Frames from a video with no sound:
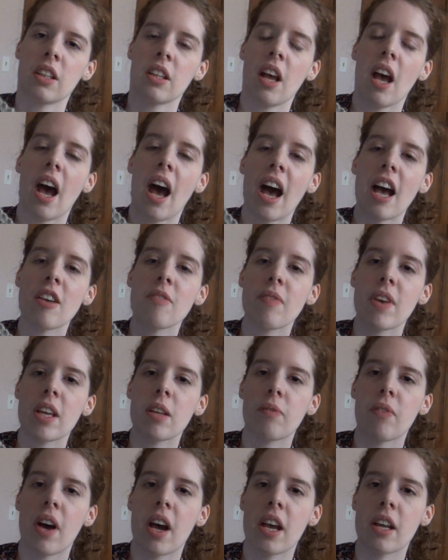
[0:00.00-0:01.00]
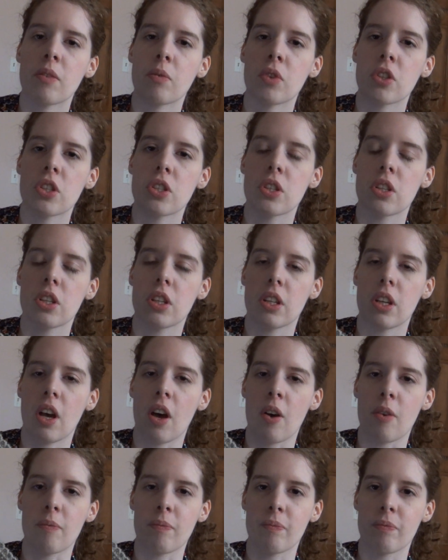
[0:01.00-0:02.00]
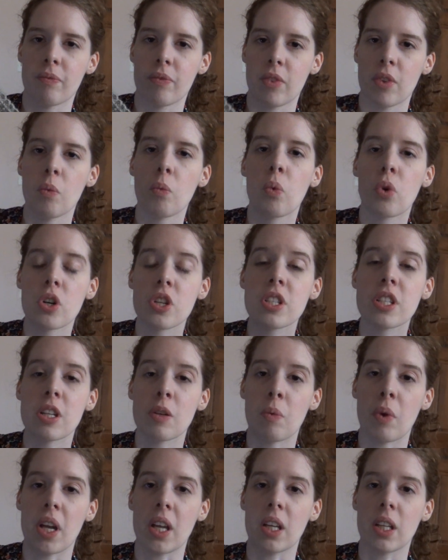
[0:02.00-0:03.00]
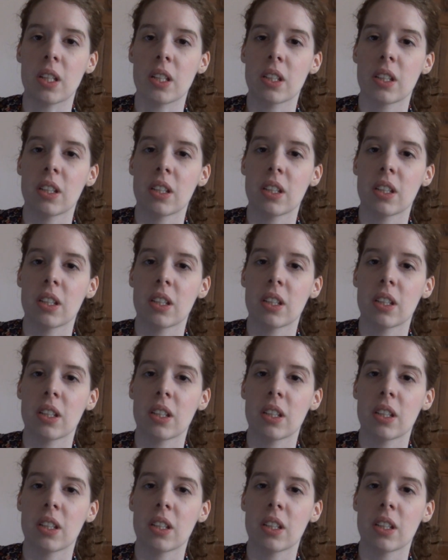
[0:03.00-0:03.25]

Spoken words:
I made mine with worsted weight,